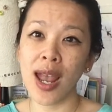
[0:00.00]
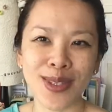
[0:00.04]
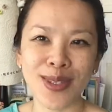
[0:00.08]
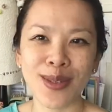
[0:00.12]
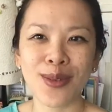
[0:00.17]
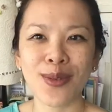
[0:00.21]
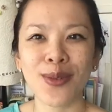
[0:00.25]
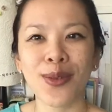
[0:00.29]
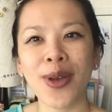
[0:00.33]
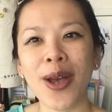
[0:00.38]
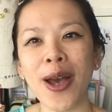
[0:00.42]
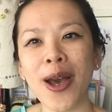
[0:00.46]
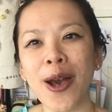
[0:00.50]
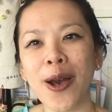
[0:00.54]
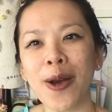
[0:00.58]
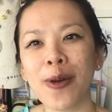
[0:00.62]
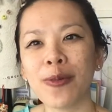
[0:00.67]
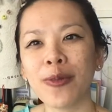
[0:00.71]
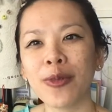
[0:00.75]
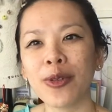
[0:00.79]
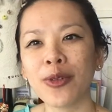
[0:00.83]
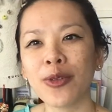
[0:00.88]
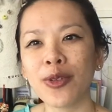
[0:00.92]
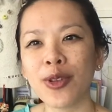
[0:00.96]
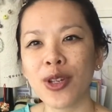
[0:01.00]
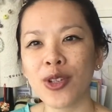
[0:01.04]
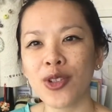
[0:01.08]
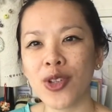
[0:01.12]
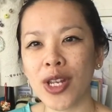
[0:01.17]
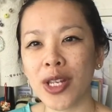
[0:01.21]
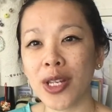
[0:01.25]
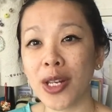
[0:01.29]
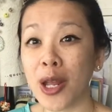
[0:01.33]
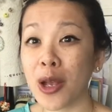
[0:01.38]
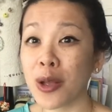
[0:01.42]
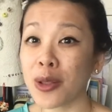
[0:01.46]
So feel free to
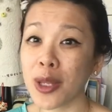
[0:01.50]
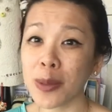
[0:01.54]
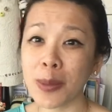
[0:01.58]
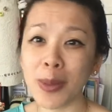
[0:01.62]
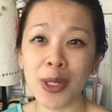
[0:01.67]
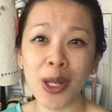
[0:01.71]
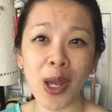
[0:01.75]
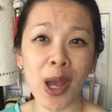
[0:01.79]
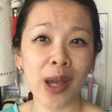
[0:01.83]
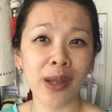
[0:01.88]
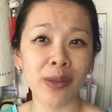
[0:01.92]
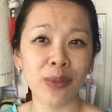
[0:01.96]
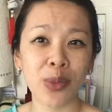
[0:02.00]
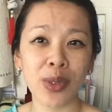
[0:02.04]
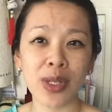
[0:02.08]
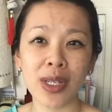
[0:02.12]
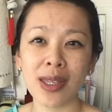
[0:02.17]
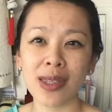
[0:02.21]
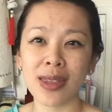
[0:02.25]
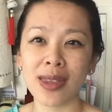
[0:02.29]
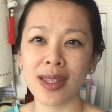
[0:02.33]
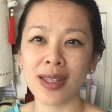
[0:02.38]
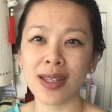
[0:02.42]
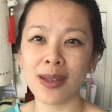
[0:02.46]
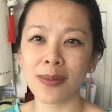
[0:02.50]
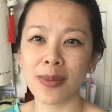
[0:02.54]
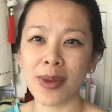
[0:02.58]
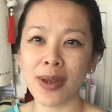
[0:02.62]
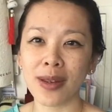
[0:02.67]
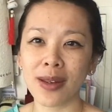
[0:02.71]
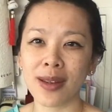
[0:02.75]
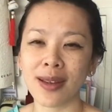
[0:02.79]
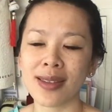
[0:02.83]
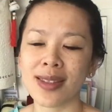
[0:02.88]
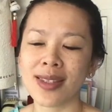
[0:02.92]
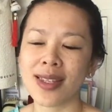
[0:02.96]
check it out. Let me know what you think
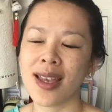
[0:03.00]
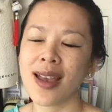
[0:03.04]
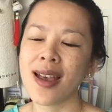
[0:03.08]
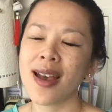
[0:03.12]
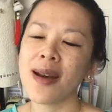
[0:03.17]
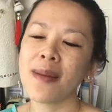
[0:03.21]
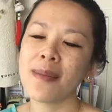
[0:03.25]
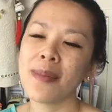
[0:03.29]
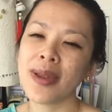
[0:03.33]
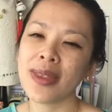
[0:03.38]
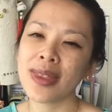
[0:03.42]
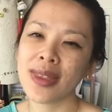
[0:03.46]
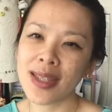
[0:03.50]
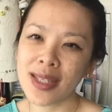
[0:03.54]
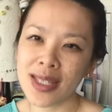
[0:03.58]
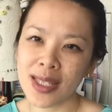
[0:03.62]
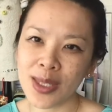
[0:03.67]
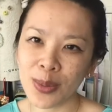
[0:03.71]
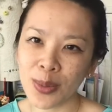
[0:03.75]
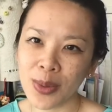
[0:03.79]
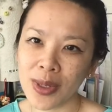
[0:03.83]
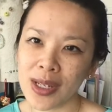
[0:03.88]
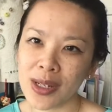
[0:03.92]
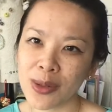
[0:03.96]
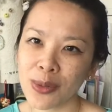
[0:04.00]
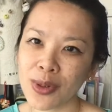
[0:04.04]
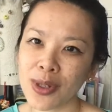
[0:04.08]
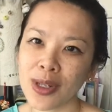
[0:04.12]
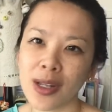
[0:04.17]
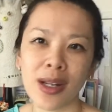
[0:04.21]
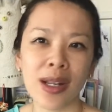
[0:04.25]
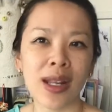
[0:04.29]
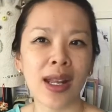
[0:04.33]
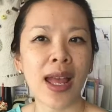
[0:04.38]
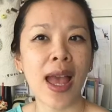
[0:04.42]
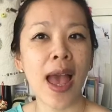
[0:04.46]
about it. But this week we're
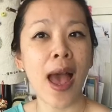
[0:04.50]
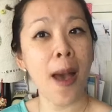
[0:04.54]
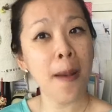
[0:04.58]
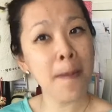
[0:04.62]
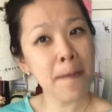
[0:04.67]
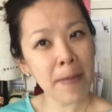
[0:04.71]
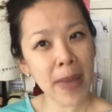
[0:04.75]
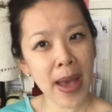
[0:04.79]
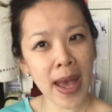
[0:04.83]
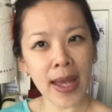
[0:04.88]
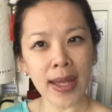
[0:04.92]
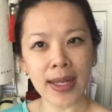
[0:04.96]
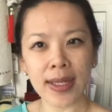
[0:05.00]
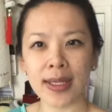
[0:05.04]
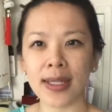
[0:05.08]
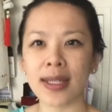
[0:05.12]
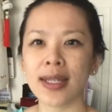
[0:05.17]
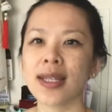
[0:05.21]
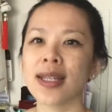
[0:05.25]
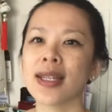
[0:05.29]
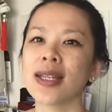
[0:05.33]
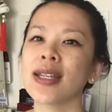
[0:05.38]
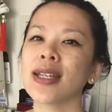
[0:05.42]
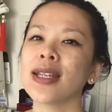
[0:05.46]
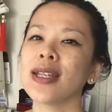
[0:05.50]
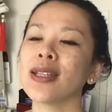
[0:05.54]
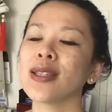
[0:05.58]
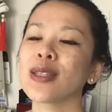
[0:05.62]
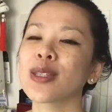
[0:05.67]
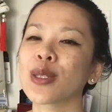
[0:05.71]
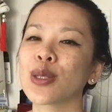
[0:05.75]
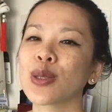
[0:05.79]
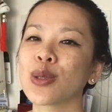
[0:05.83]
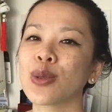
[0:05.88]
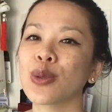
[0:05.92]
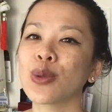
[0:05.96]
gonna head back
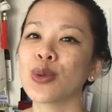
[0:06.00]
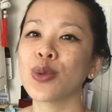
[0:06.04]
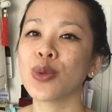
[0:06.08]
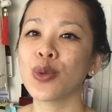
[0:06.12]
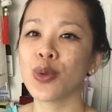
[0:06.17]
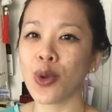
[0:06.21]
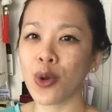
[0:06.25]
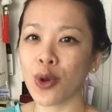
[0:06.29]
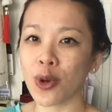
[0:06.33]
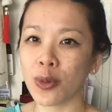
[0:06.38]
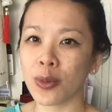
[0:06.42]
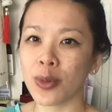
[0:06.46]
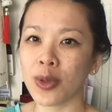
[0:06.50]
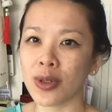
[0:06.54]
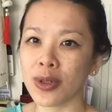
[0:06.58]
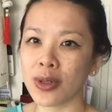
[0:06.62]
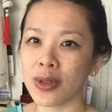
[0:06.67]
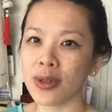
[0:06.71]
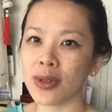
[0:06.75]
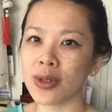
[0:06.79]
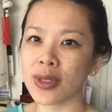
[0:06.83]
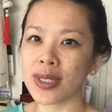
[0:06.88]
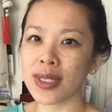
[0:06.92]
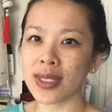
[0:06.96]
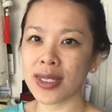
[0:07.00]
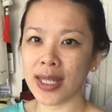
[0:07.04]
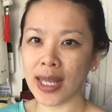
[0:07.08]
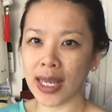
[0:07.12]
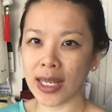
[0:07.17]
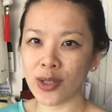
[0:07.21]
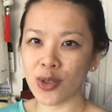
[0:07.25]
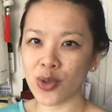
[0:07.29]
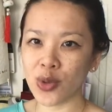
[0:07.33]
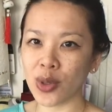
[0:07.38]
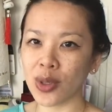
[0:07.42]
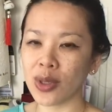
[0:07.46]
into normal
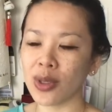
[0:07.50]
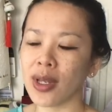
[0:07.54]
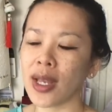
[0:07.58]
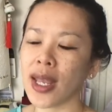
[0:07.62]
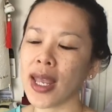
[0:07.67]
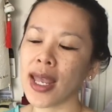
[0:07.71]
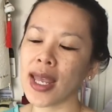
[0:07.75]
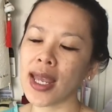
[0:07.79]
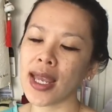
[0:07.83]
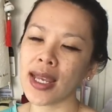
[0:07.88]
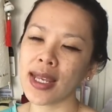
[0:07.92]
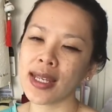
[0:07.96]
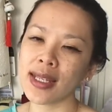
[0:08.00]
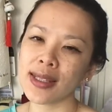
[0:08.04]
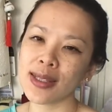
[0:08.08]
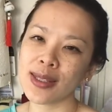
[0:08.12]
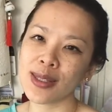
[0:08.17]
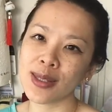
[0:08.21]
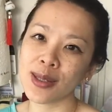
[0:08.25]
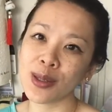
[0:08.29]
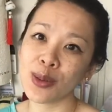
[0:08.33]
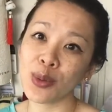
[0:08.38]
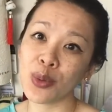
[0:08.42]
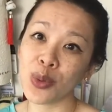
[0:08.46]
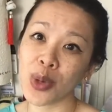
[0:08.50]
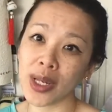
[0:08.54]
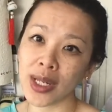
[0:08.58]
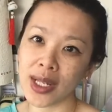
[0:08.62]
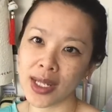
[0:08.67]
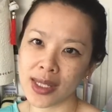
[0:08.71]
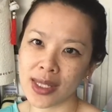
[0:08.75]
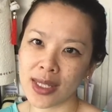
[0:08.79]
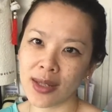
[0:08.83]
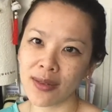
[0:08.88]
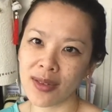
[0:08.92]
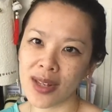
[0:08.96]
schedule and do one
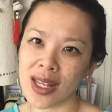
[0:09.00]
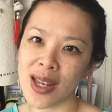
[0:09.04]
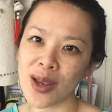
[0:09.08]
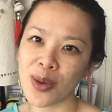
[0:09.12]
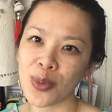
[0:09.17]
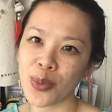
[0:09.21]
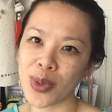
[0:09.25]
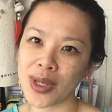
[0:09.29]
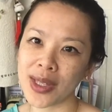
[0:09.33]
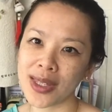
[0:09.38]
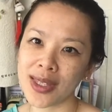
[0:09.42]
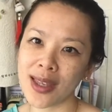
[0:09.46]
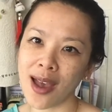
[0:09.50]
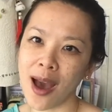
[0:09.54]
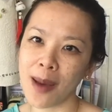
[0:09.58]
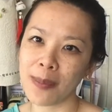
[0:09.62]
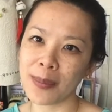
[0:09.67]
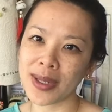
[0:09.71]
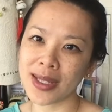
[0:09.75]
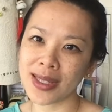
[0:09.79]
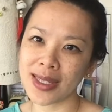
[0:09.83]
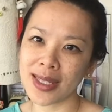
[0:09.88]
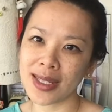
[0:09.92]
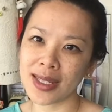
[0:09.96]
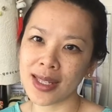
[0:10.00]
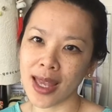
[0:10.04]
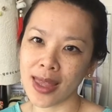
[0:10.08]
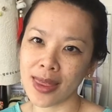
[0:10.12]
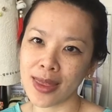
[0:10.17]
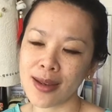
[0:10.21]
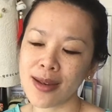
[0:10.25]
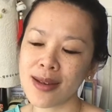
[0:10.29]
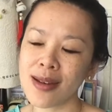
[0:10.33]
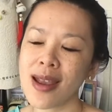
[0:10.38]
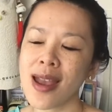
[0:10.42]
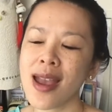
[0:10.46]
activity and one topic
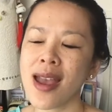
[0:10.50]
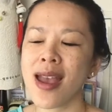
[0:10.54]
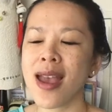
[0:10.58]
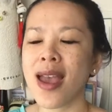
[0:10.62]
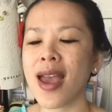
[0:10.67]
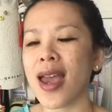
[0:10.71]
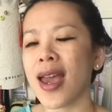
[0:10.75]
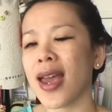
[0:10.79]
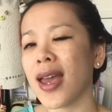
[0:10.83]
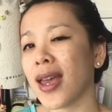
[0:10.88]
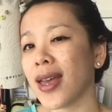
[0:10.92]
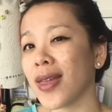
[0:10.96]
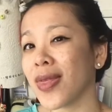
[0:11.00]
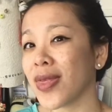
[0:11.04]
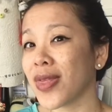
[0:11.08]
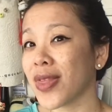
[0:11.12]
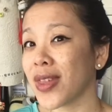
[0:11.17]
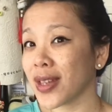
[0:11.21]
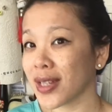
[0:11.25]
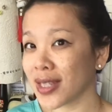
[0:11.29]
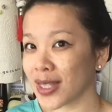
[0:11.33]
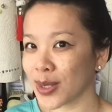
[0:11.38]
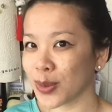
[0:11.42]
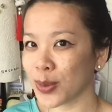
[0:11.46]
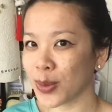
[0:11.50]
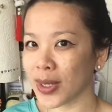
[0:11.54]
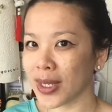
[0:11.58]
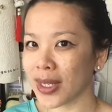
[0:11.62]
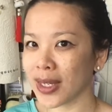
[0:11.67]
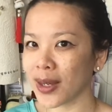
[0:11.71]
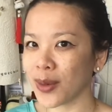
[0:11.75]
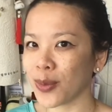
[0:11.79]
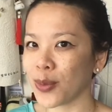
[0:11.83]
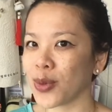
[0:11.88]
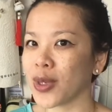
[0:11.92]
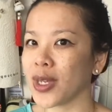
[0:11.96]
together. And this week
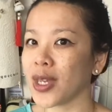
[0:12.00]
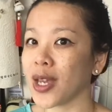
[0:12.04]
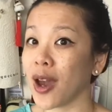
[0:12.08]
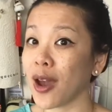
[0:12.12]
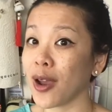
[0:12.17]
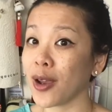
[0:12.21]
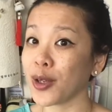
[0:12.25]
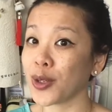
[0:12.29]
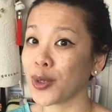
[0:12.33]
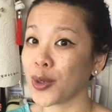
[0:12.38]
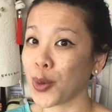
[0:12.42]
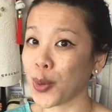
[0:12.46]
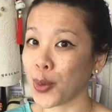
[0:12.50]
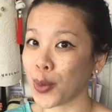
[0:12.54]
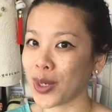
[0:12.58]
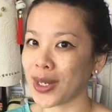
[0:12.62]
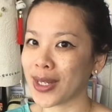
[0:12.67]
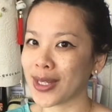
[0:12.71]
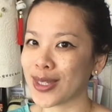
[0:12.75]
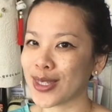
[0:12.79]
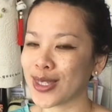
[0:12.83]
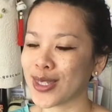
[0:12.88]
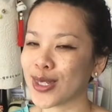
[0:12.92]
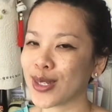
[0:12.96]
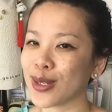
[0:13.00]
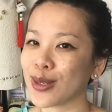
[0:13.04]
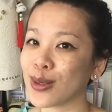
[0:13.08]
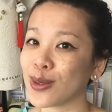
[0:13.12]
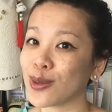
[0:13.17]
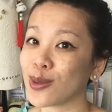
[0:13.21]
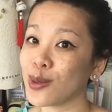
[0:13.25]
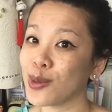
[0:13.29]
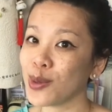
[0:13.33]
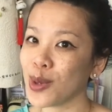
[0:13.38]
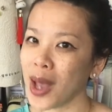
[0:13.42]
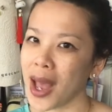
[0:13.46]
we are going
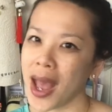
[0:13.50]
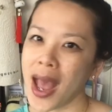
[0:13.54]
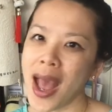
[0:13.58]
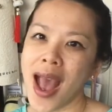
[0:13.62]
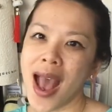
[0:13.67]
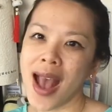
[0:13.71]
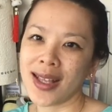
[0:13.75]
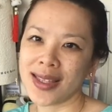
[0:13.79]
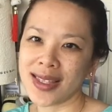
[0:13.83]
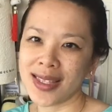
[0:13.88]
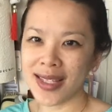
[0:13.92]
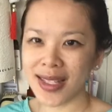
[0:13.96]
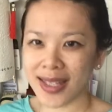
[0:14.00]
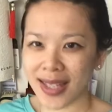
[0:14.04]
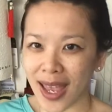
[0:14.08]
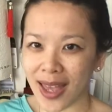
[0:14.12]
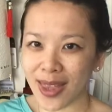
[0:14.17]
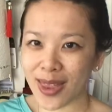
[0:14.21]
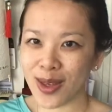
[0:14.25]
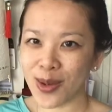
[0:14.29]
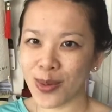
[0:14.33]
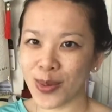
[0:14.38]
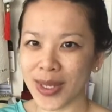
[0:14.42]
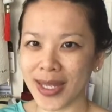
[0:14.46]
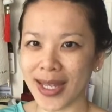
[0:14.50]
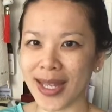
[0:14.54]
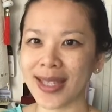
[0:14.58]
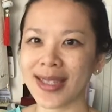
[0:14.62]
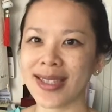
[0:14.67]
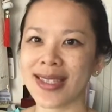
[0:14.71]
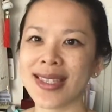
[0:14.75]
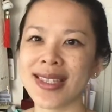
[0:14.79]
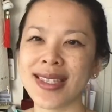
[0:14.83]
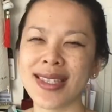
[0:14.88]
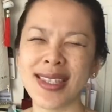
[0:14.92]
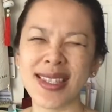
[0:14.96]
to together we can
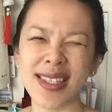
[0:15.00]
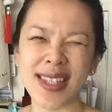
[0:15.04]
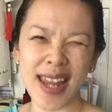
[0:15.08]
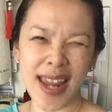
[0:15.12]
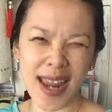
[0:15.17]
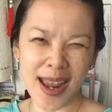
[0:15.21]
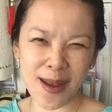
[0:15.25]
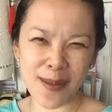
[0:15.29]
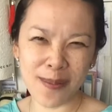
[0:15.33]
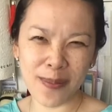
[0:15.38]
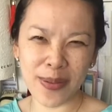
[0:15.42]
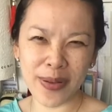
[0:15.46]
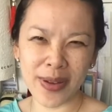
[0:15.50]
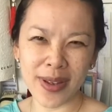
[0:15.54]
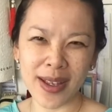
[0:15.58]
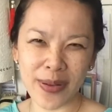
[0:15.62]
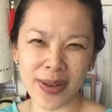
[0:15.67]
stamp.